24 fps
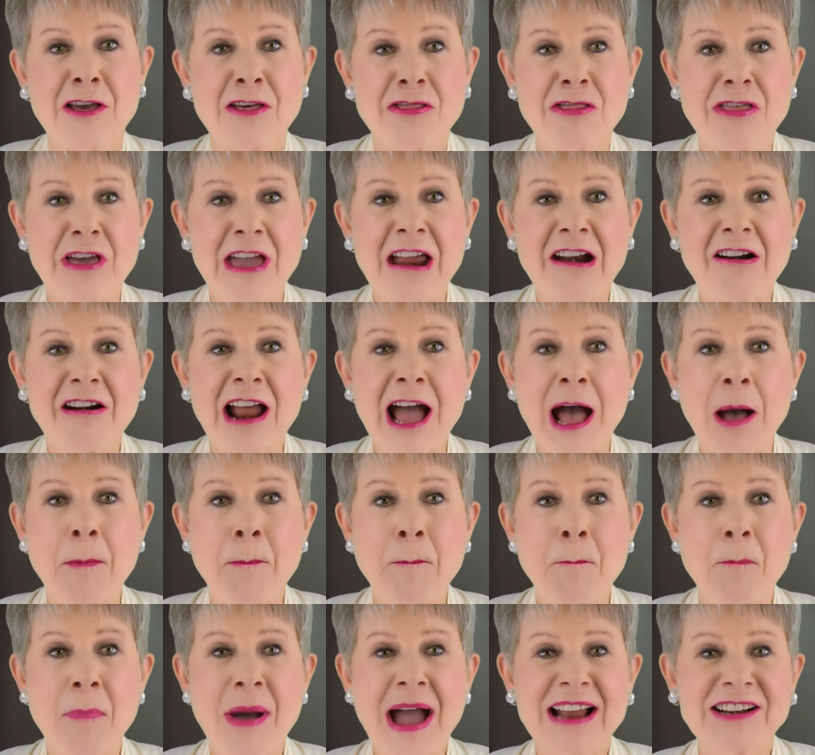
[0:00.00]
They're a
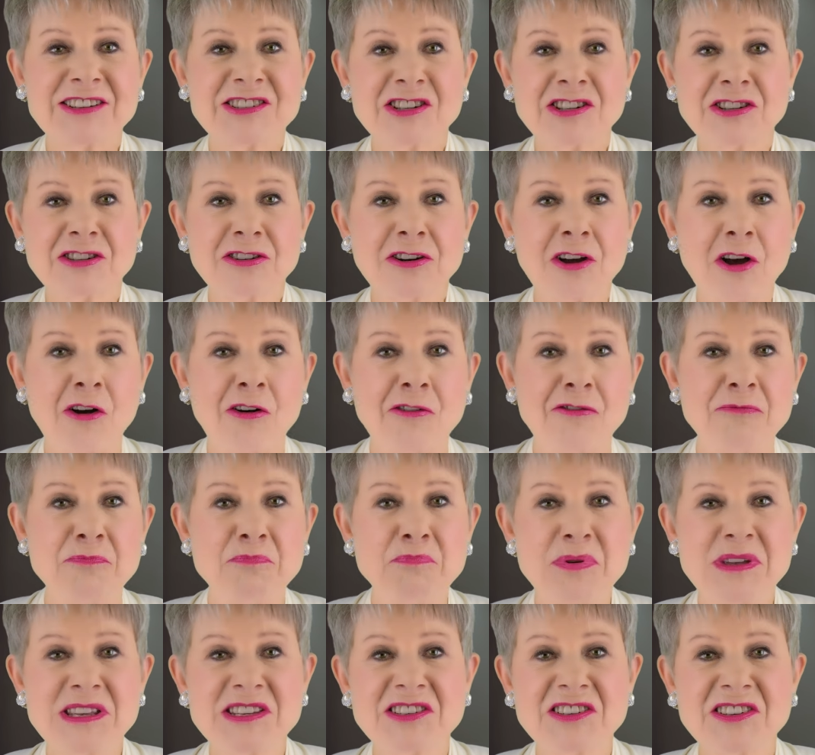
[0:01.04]
matter of
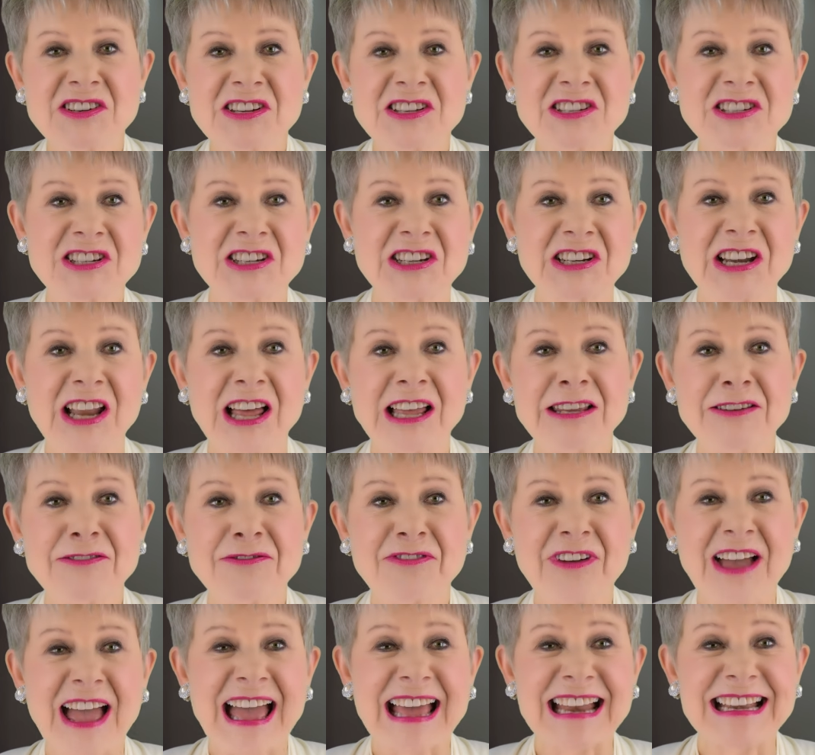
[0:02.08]
business, life,
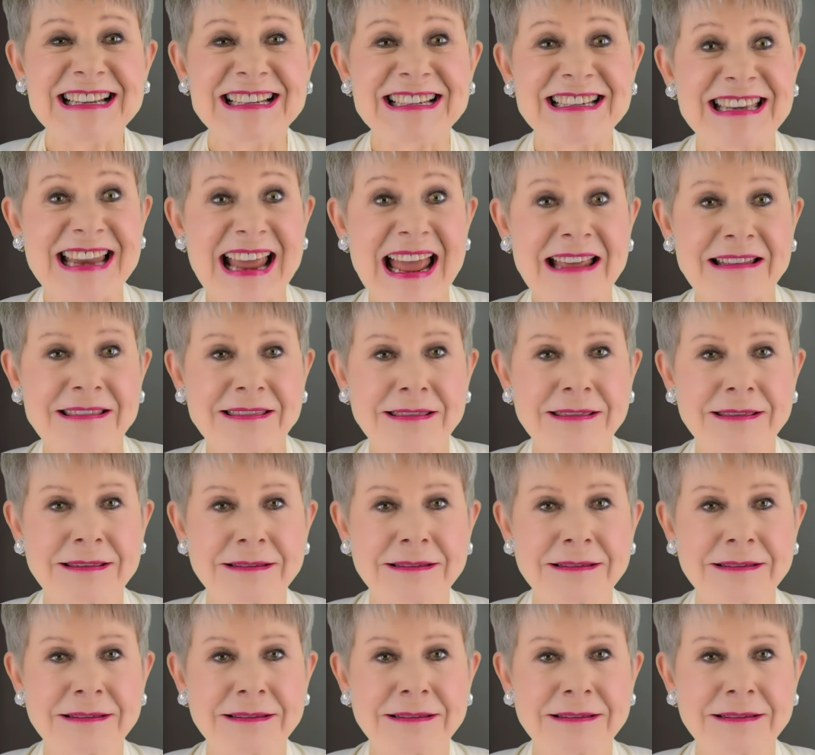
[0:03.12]
and death.